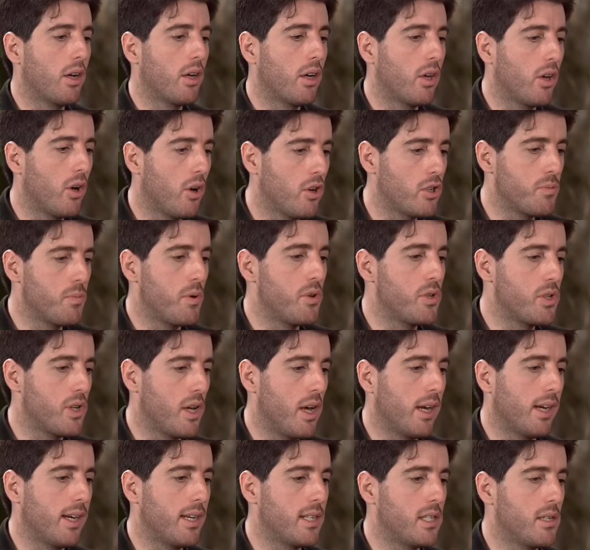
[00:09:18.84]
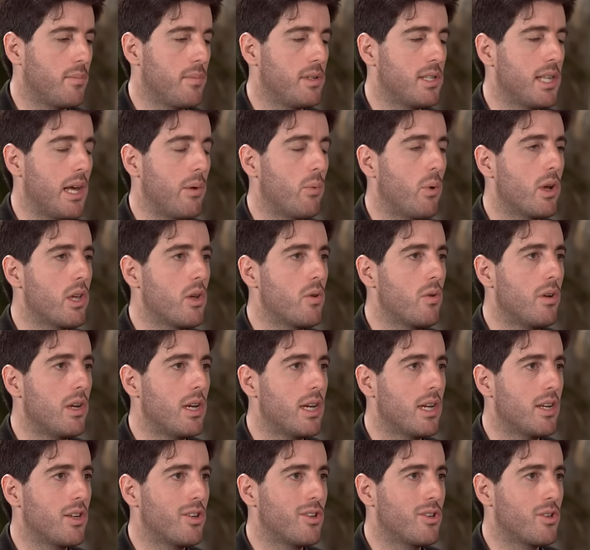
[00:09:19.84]
Cosmo-psychism, is that where you
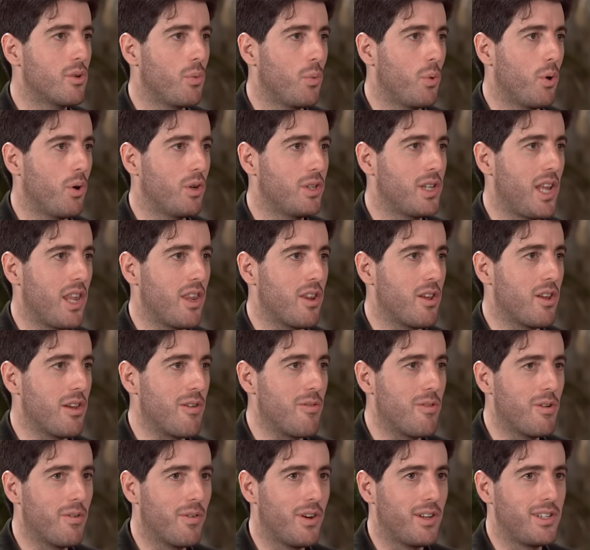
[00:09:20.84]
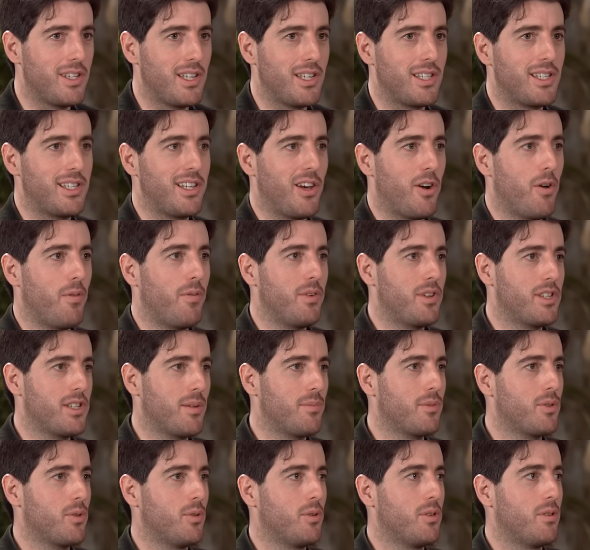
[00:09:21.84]
lean towards, that the universe itself is
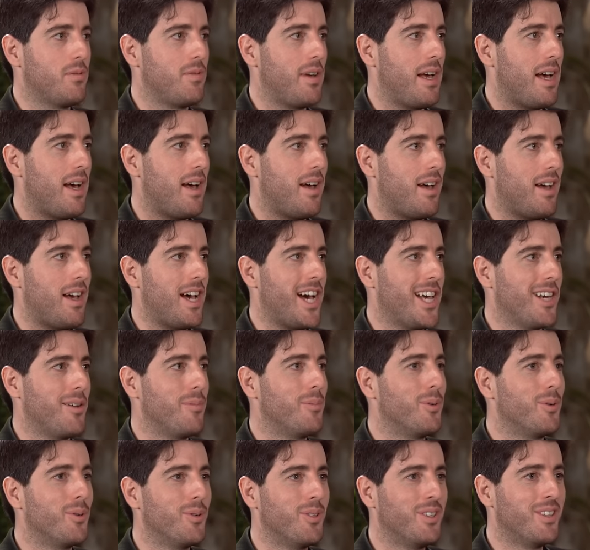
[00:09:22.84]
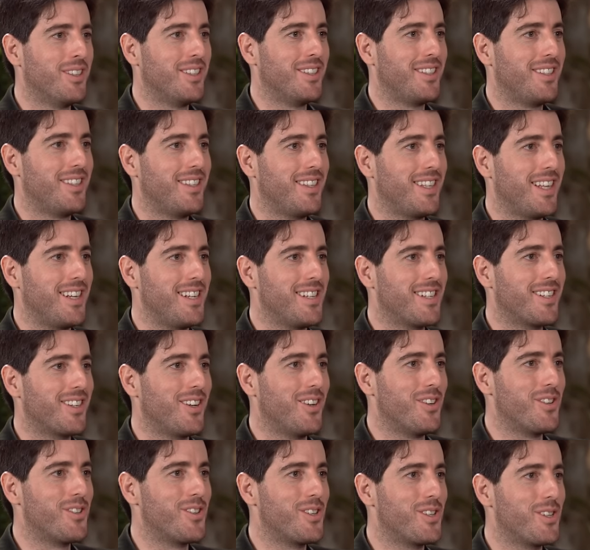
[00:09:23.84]
some sort of animal that is
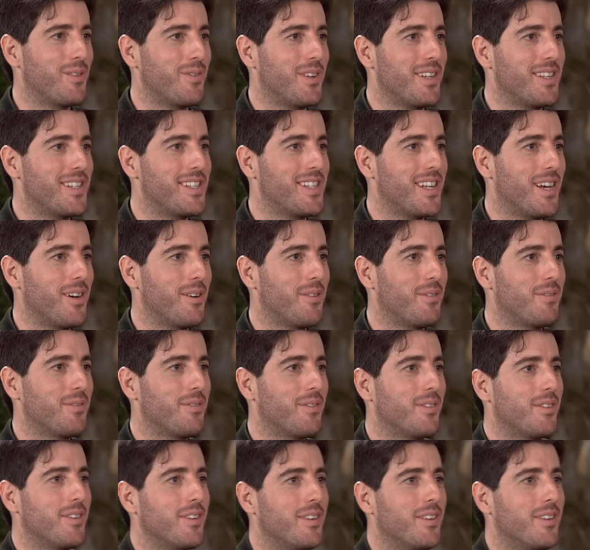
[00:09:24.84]
conscious of itself?